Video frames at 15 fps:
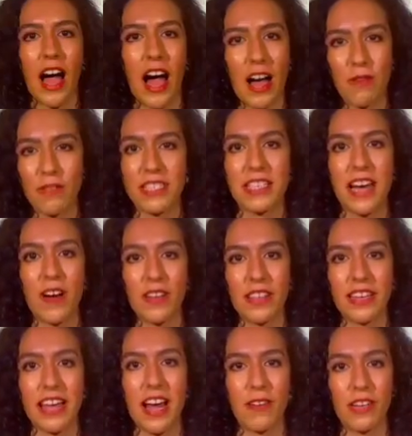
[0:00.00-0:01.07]
I was down in the
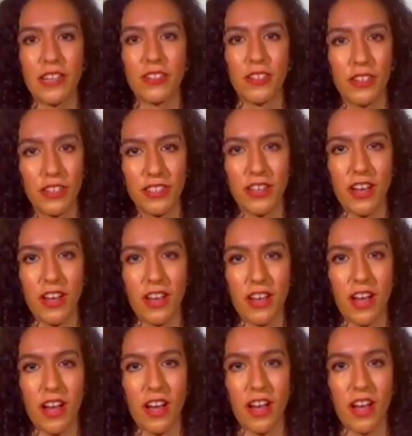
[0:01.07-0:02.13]
county clerk's
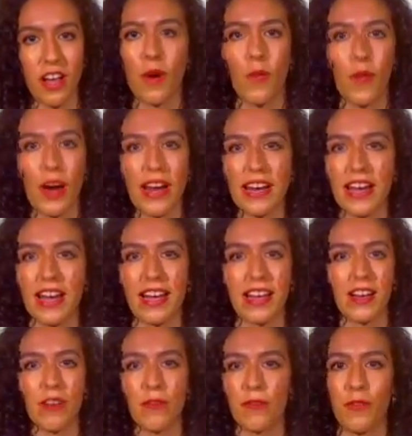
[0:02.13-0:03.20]
office waiting
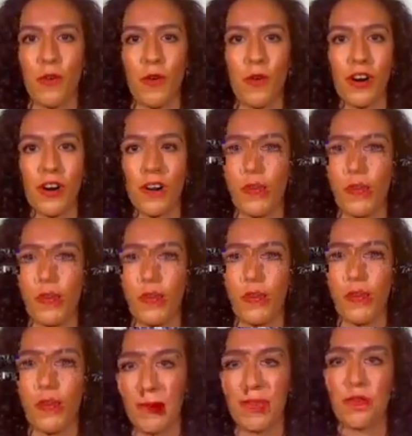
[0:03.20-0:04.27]
for her to
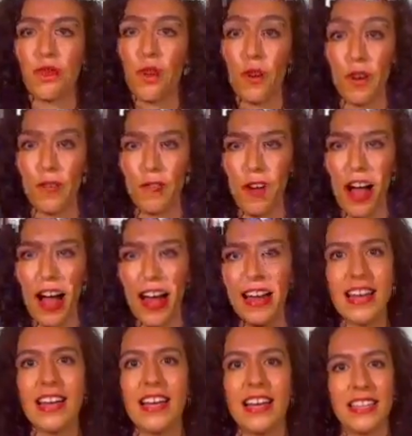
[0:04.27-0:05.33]
come and certify
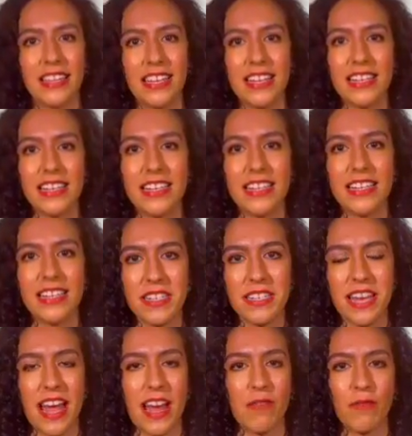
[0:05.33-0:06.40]
the indictment,
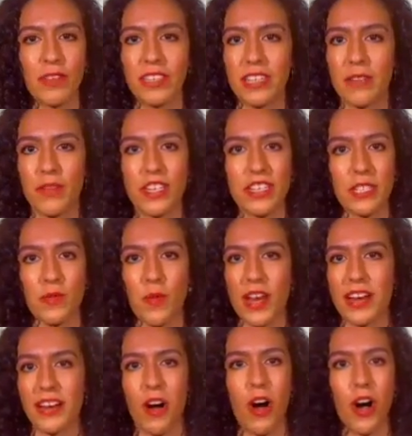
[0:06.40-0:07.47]
and really we just
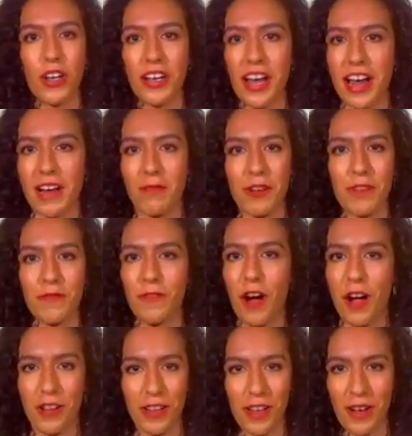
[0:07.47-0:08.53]
waited all night. We
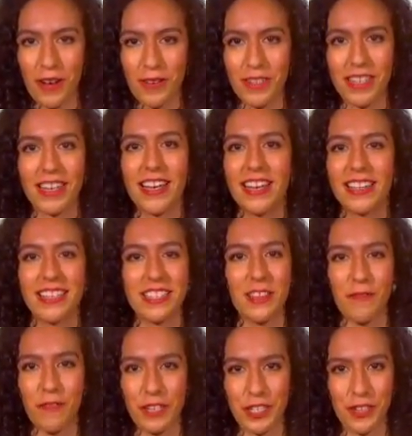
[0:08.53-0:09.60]
followed these
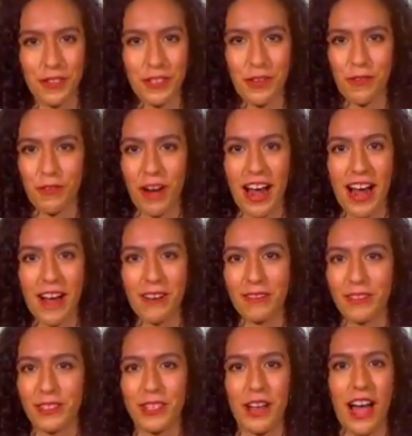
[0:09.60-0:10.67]
officials
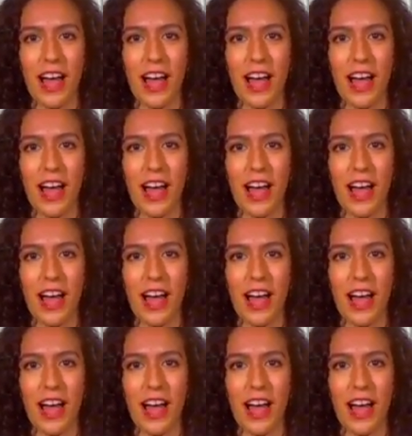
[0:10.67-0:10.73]
around.